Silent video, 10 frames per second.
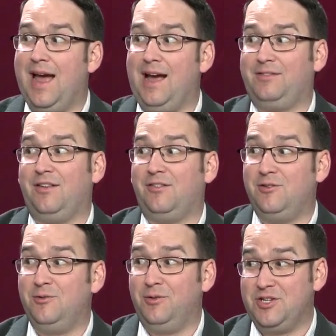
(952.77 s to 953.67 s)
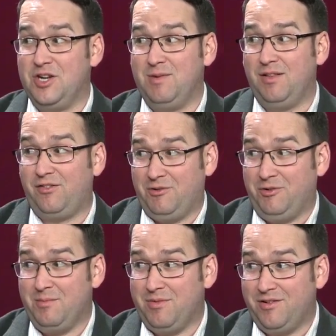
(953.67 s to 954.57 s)
access to legitimate serial
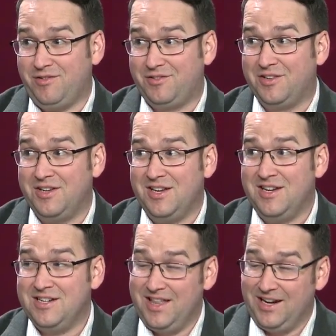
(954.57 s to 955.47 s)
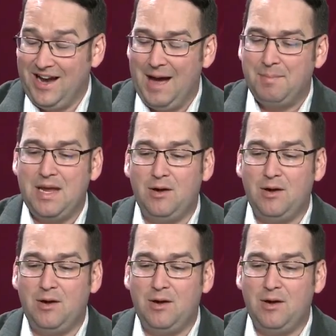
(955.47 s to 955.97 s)
numbers to then copy,